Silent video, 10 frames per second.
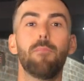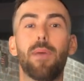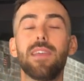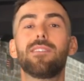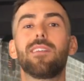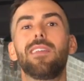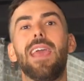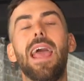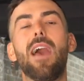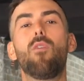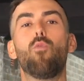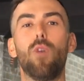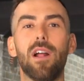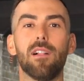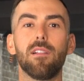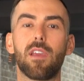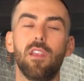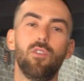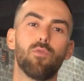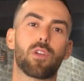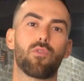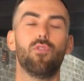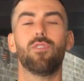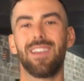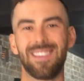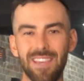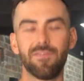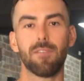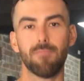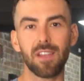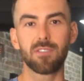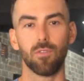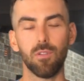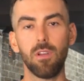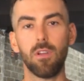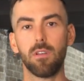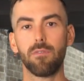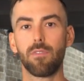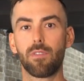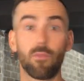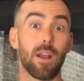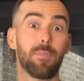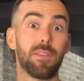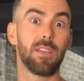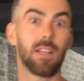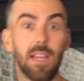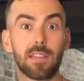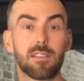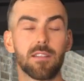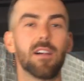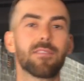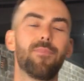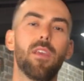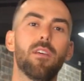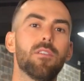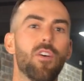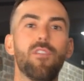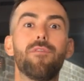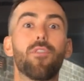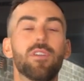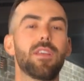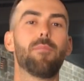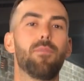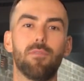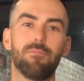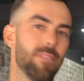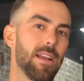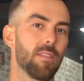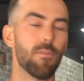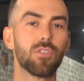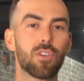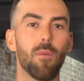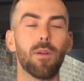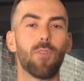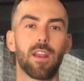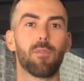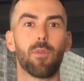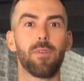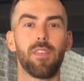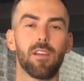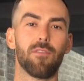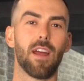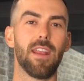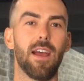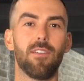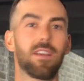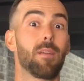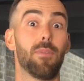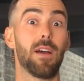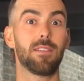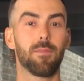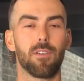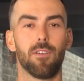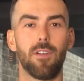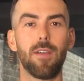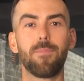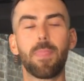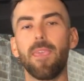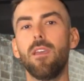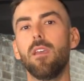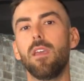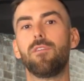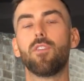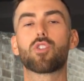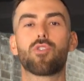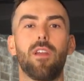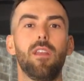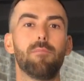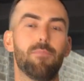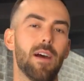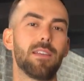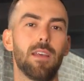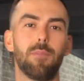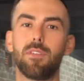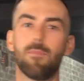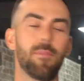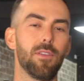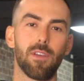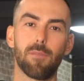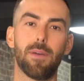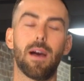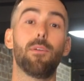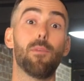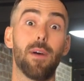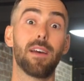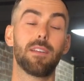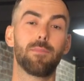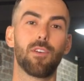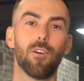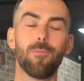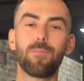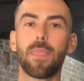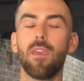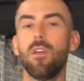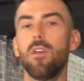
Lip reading: Basically, how well can you recruit a given muscle throughout a particular exercise? So for example, like the most common one I can probably think of right now is like a bicep curl, right? If you're training biceps, you might be doing a barbell bicep curl.